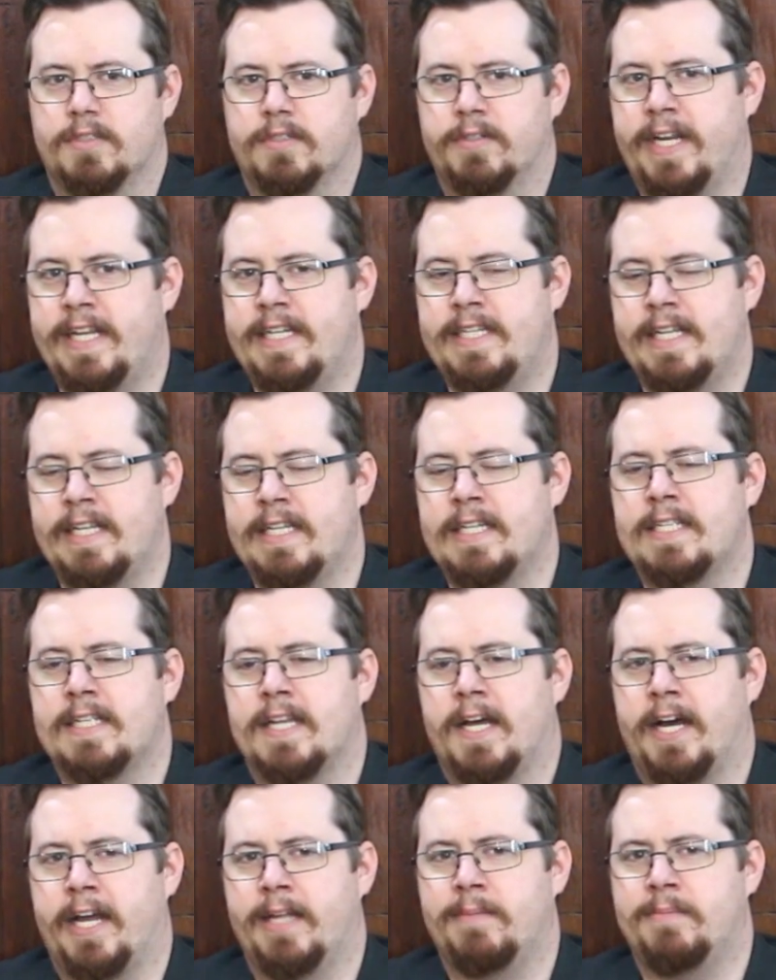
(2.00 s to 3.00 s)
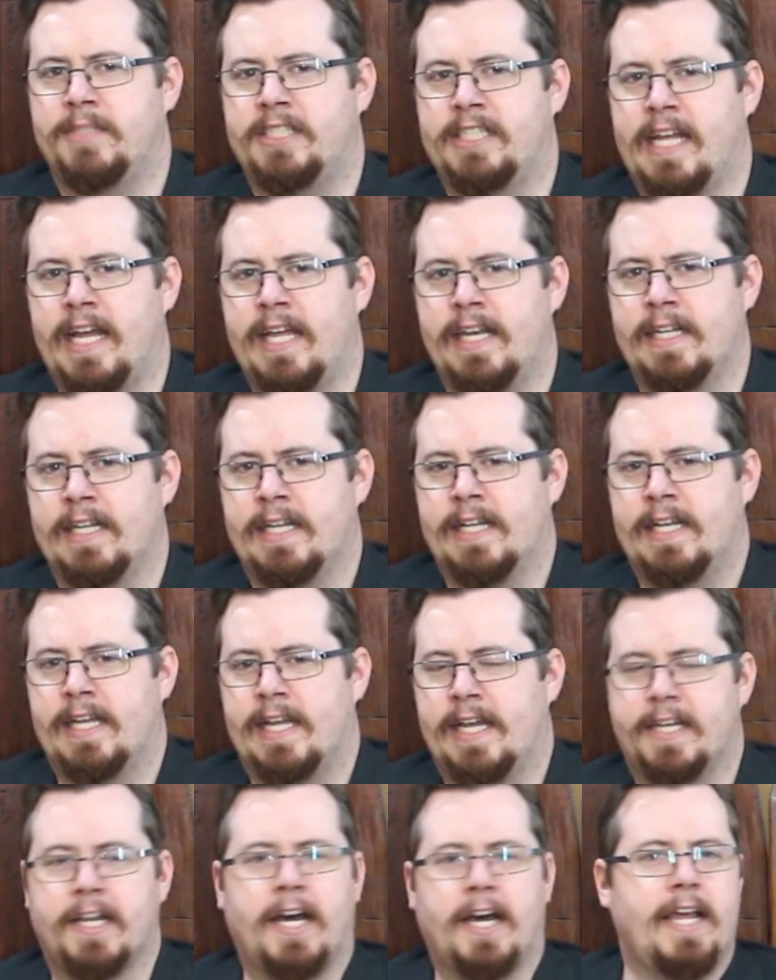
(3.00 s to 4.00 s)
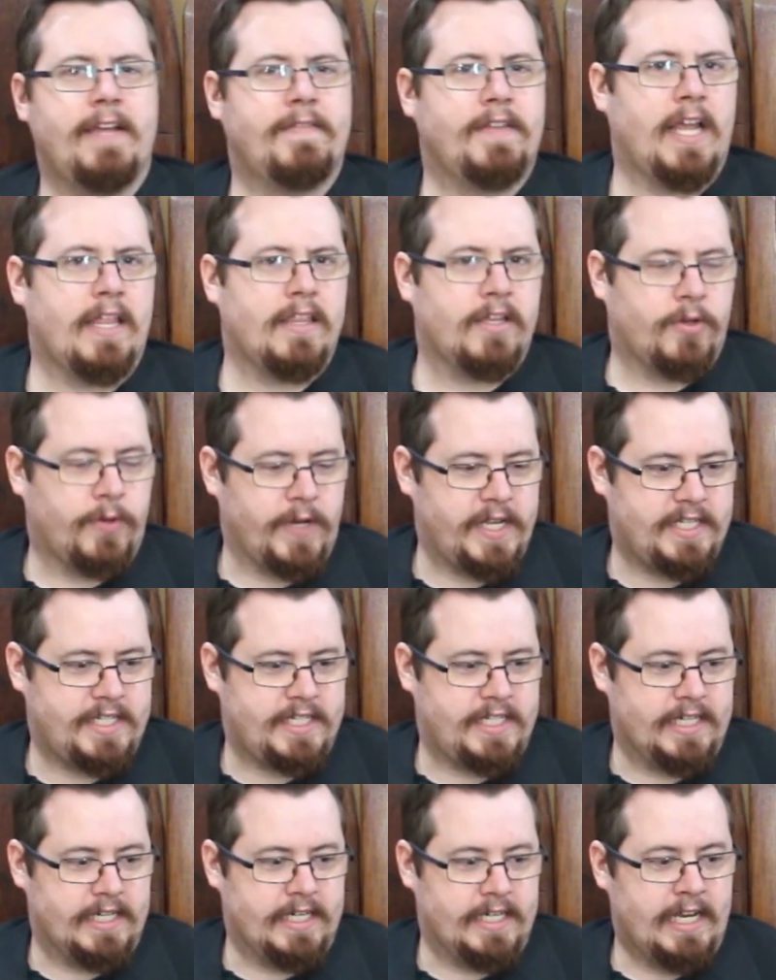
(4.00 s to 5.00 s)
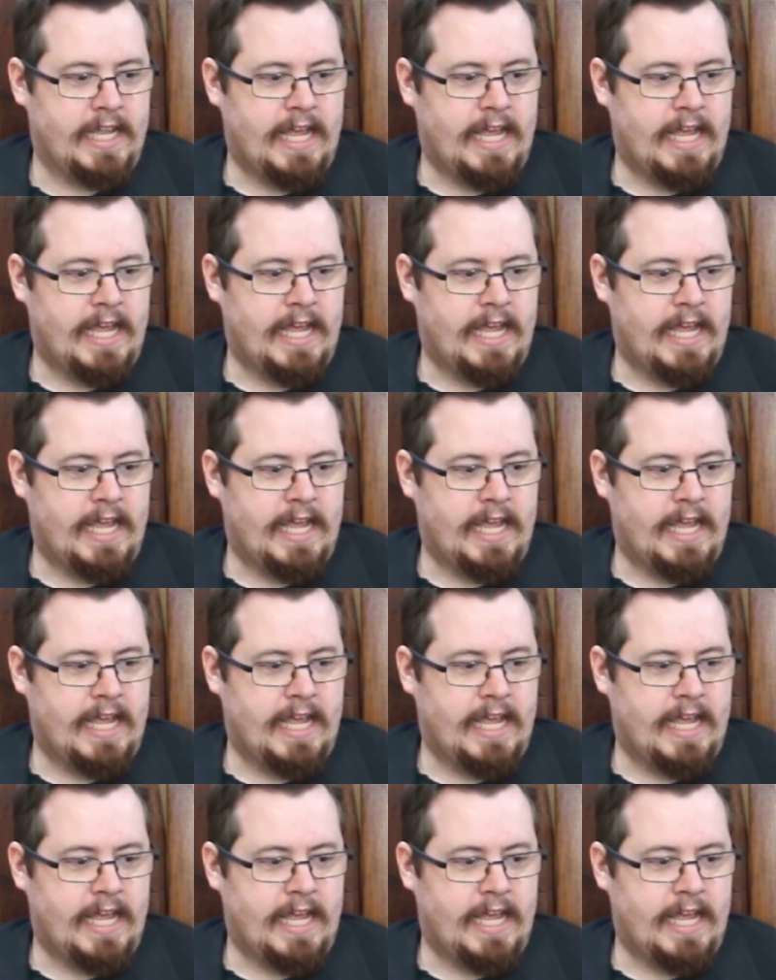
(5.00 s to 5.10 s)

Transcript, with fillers: Greetings, I'm Shad, and I have another question.